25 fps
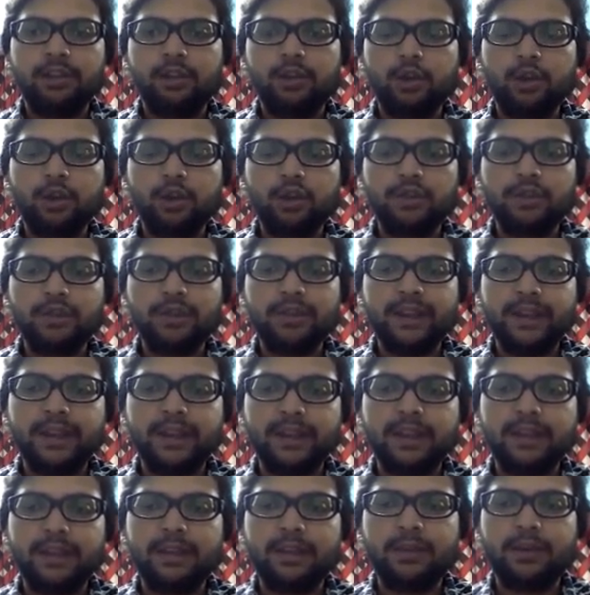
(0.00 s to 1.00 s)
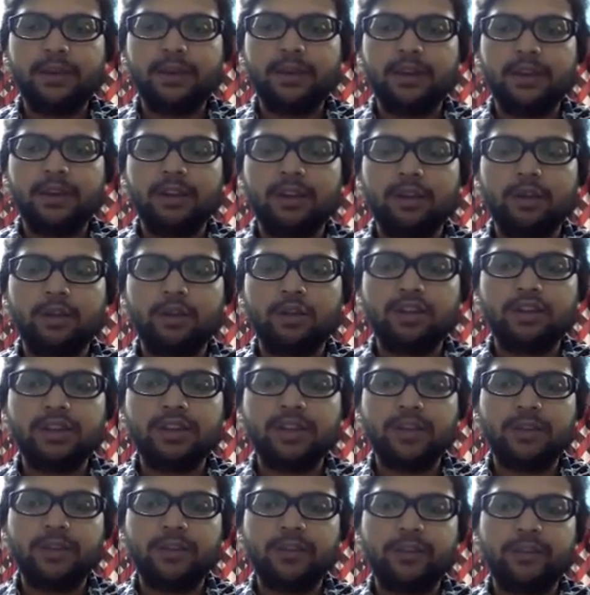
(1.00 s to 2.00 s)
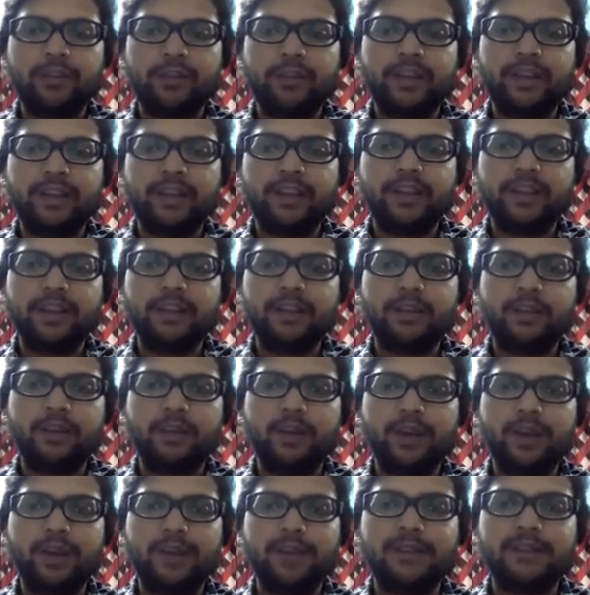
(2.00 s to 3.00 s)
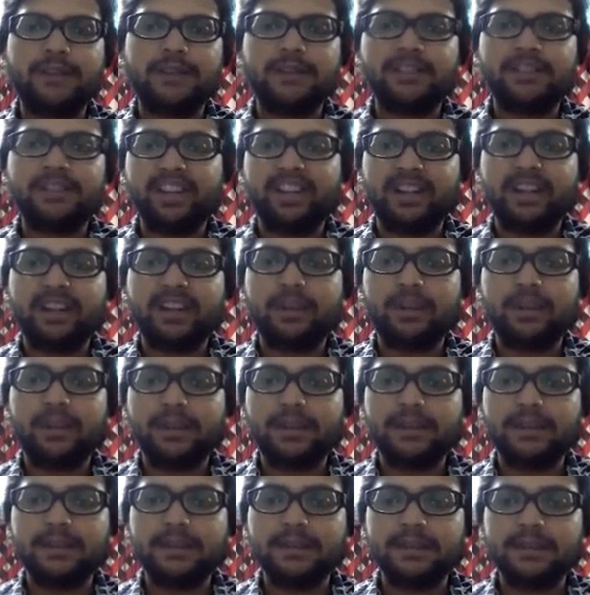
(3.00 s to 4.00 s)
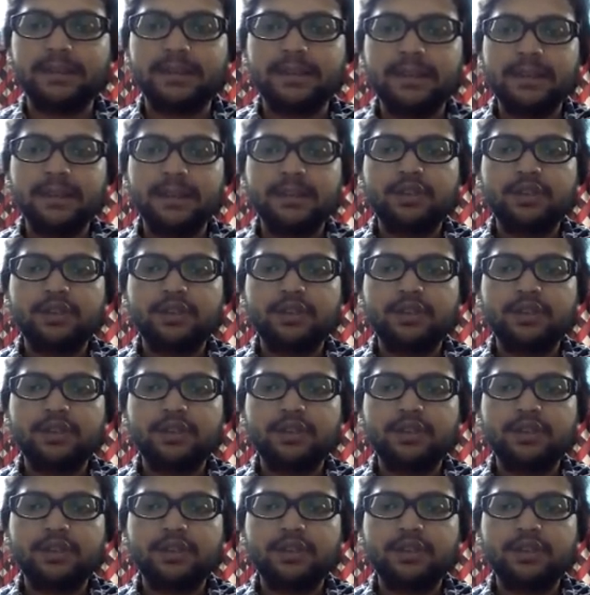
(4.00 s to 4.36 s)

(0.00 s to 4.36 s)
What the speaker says: Those type of a medical provides generic medicines.